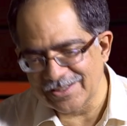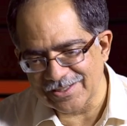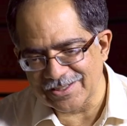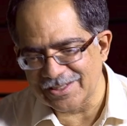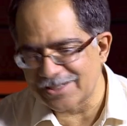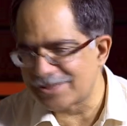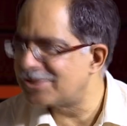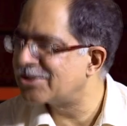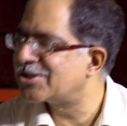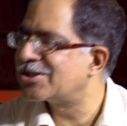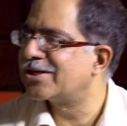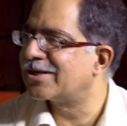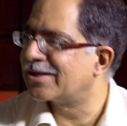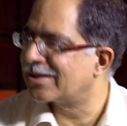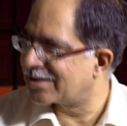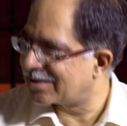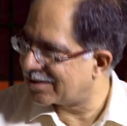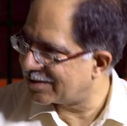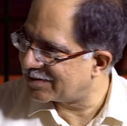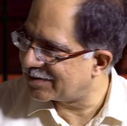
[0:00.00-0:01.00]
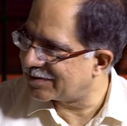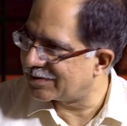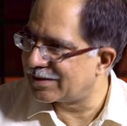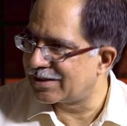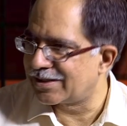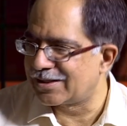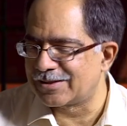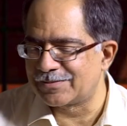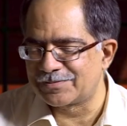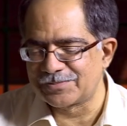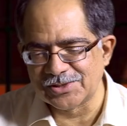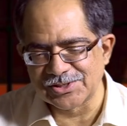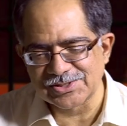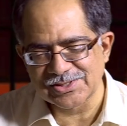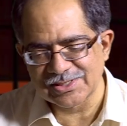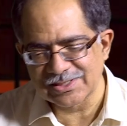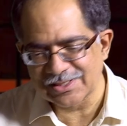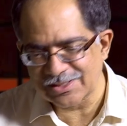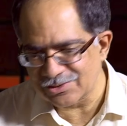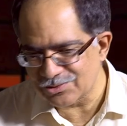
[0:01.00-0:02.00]
encouraging uh,
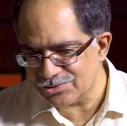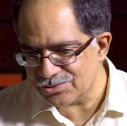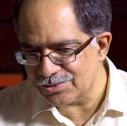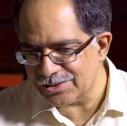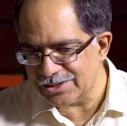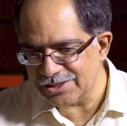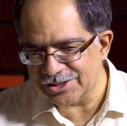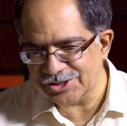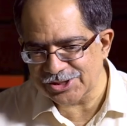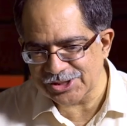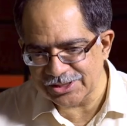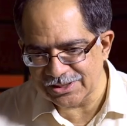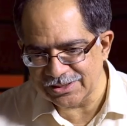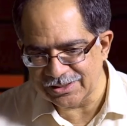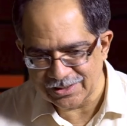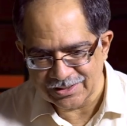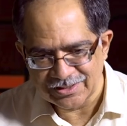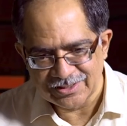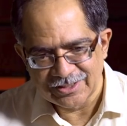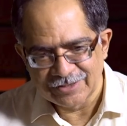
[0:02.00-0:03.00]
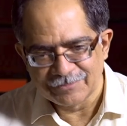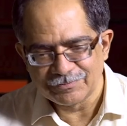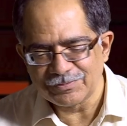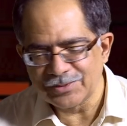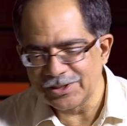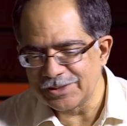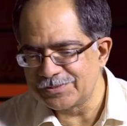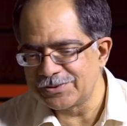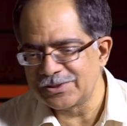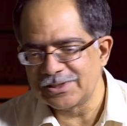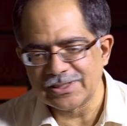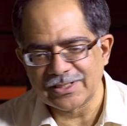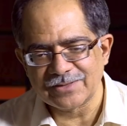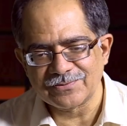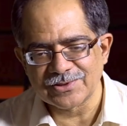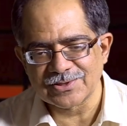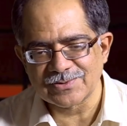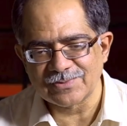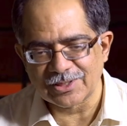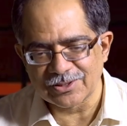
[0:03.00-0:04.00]
person. He used to nurture people. I
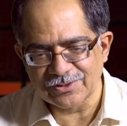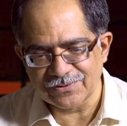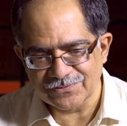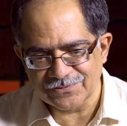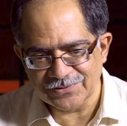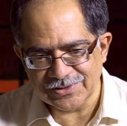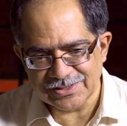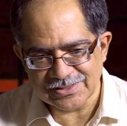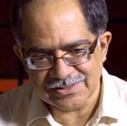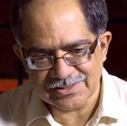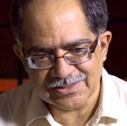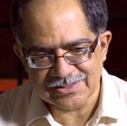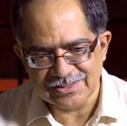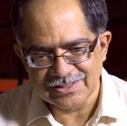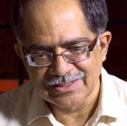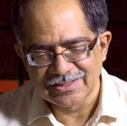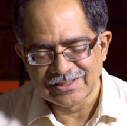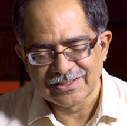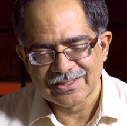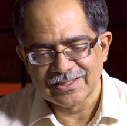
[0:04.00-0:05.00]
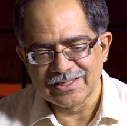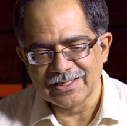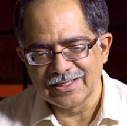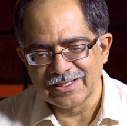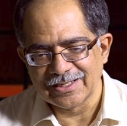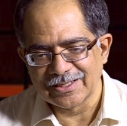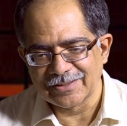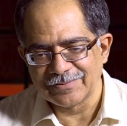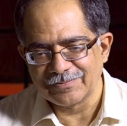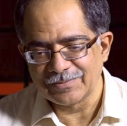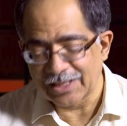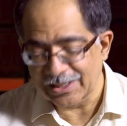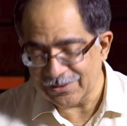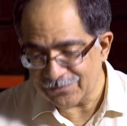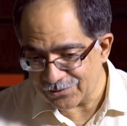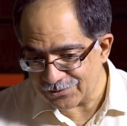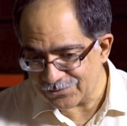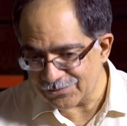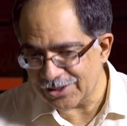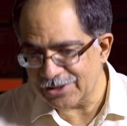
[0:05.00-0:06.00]
was one of his uh, I
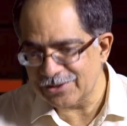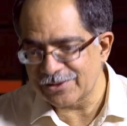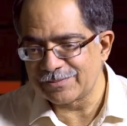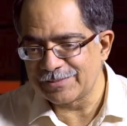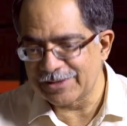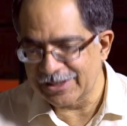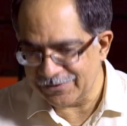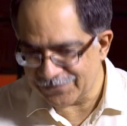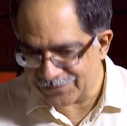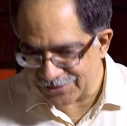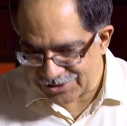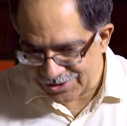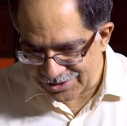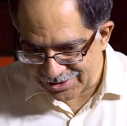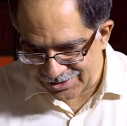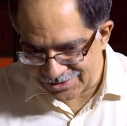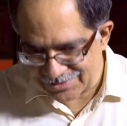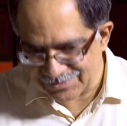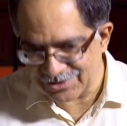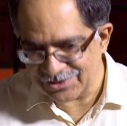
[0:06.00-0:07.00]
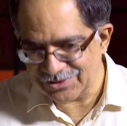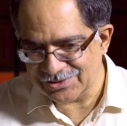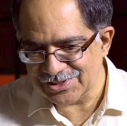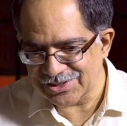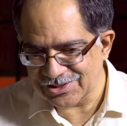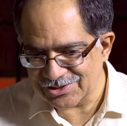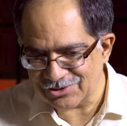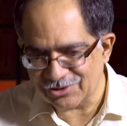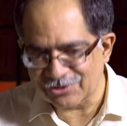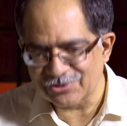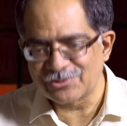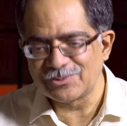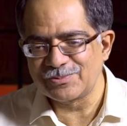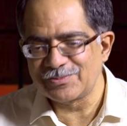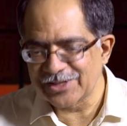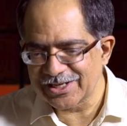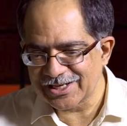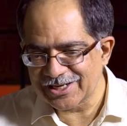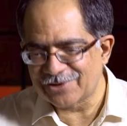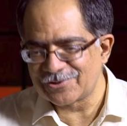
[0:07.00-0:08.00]
was one of the beneficiaries because he sought to
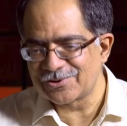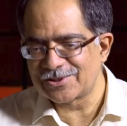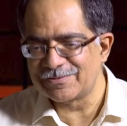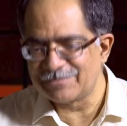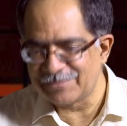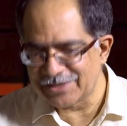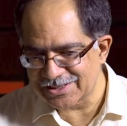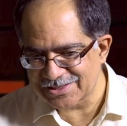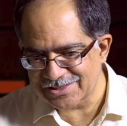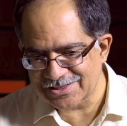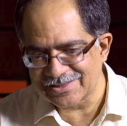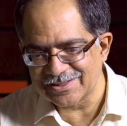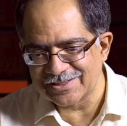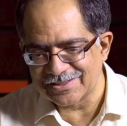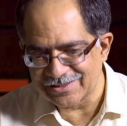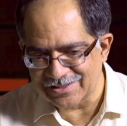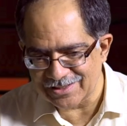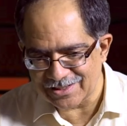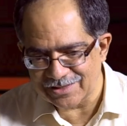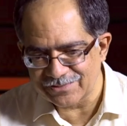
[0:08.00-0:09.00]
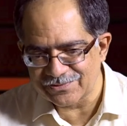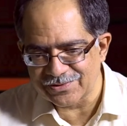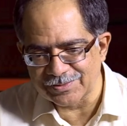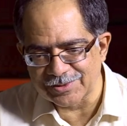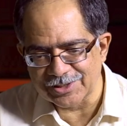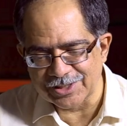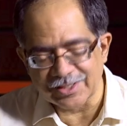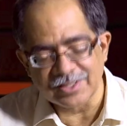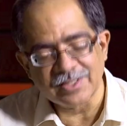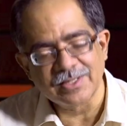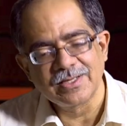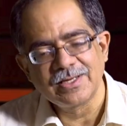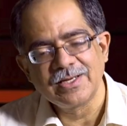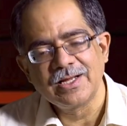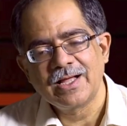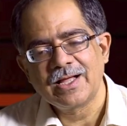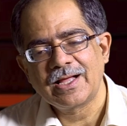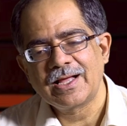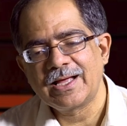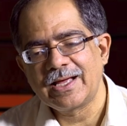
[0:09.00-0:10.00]
bring out the best in everybody.
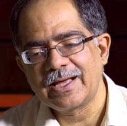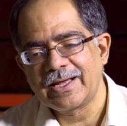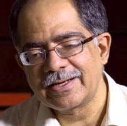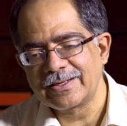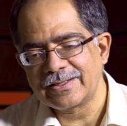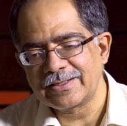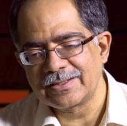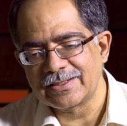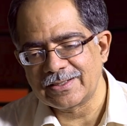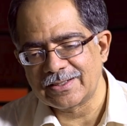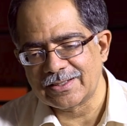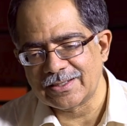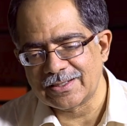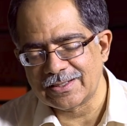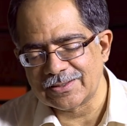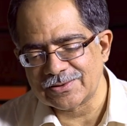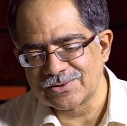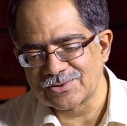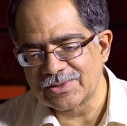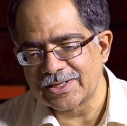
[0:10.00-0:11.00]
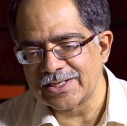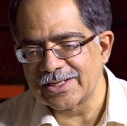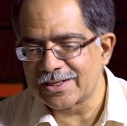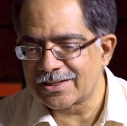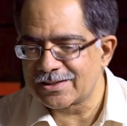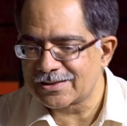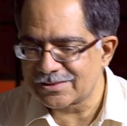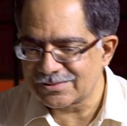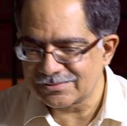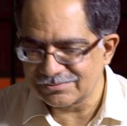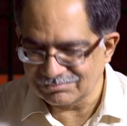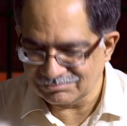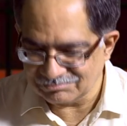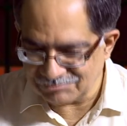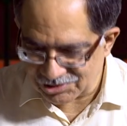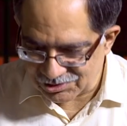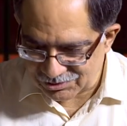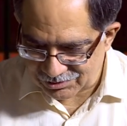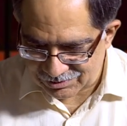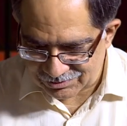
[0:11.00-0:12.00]
And uh, so I,
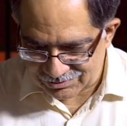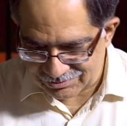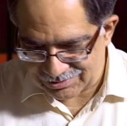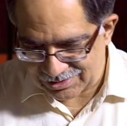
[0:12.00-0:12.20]
you know,